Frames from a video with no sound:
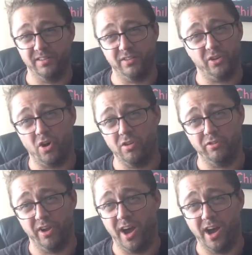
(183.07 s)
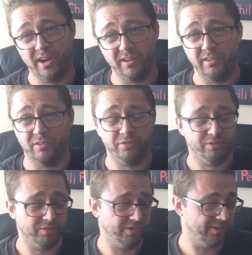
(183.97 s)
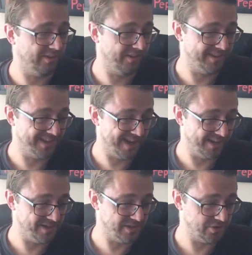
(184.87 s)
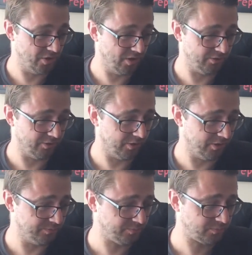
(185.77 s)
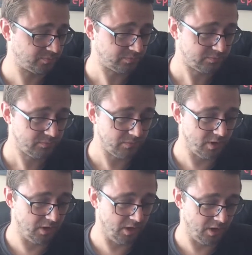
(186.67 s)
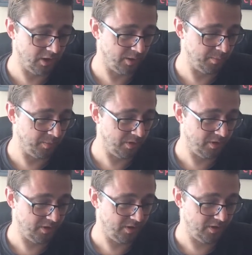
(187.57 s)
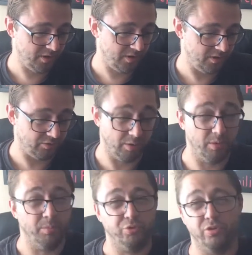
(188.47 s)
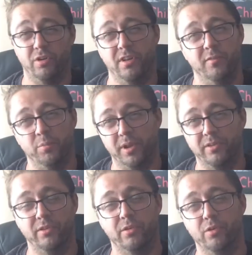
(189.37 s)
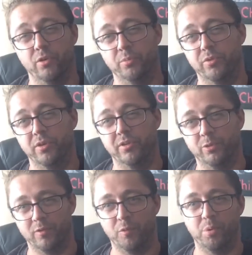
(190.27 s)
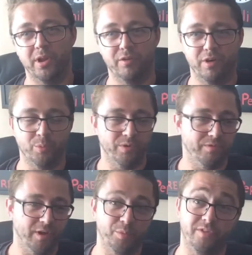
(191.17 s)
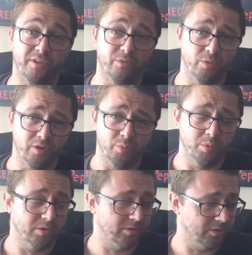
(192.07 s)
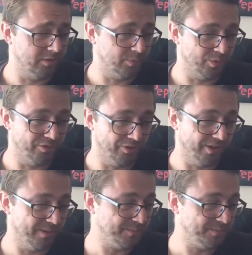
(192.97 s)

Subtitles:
The collar's high. Obviously, it's 9 inches tall, so I'm sure I'll have plenty of room to have a play around with famous last words, but we'll see.